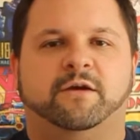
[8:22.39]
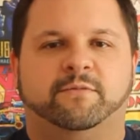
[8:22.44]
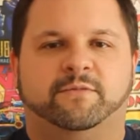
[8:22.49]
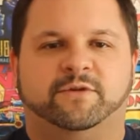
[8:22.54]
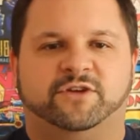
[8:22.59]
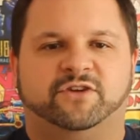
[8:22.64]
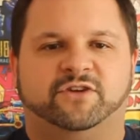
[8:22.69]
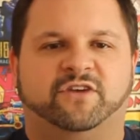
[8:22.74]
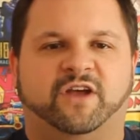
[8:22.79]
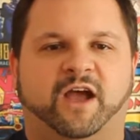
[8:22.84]

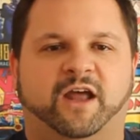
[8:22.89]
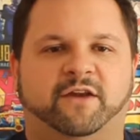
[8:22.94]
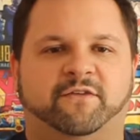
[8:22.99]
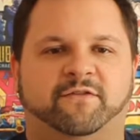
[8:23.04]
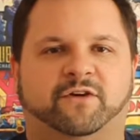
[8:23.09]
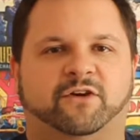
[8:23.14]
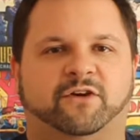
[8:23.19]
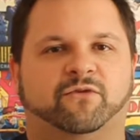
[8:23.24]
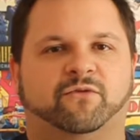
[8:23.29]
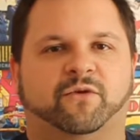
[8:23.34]
but just kind
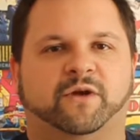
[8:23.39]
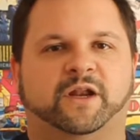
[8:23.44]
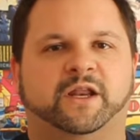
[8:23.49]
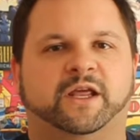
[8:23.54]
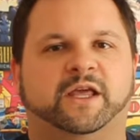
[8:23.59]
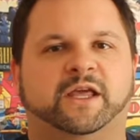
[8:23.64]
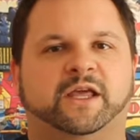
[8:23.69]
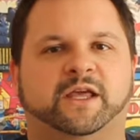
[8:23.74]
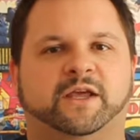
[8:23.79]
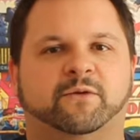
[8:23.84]
of a
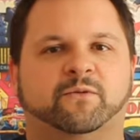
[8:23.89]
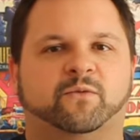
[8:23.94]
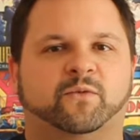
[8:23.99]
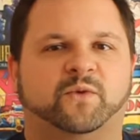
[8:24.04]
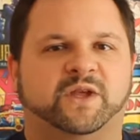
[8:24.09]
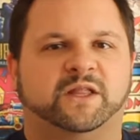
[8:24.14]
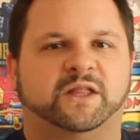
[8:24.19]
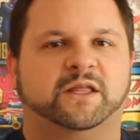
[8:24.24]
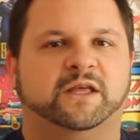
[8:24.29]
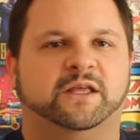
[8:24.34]
gritty,
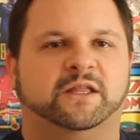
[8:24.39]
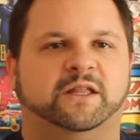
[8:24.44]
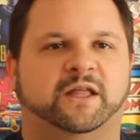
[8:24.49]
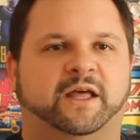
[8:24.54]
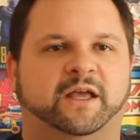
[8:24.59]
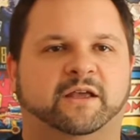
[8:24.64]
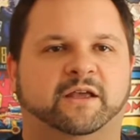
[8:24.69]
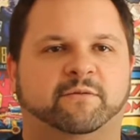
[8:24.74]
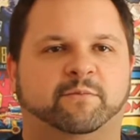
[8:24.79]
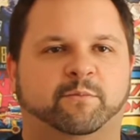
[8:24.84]
really
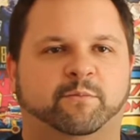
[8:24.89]
like